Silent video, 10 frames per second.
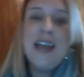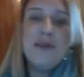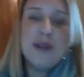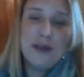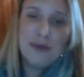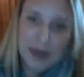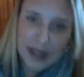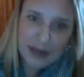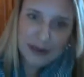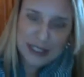And what I
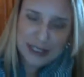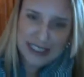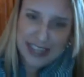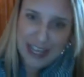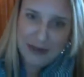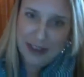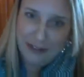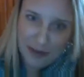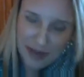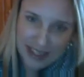really want you to take
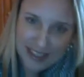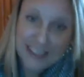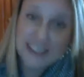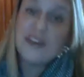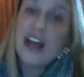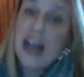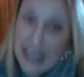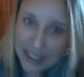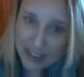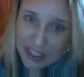away from this is if
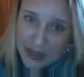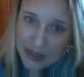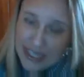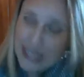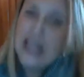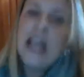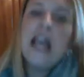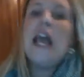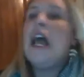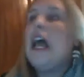I can do it,
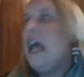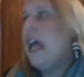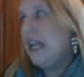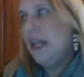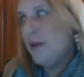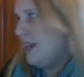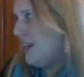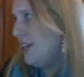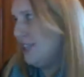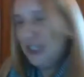
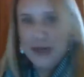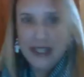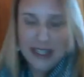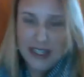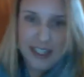anybody can do it.